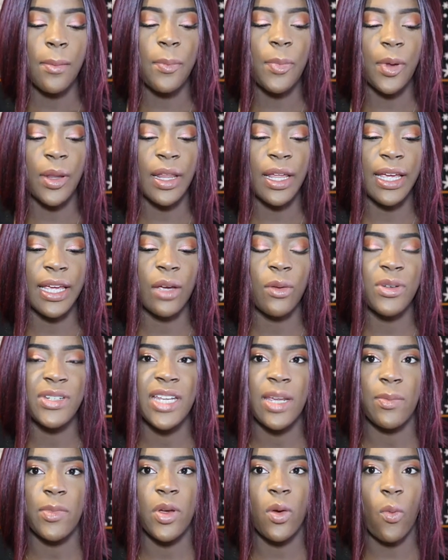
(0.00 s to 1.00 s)
but like it would
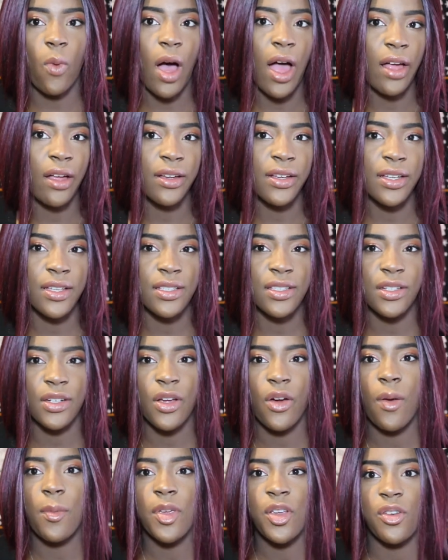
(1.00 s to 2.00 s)
take me a while because, you
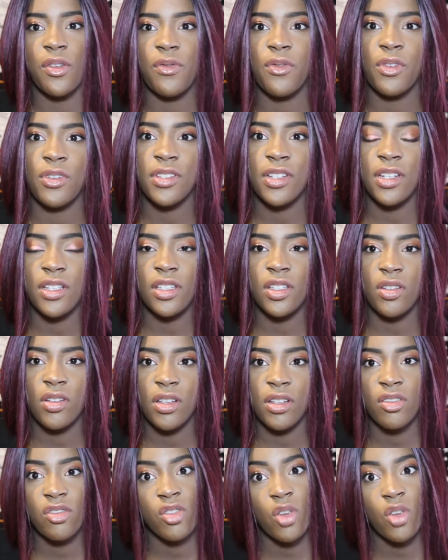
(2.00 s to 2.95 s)
know, I'm a university student,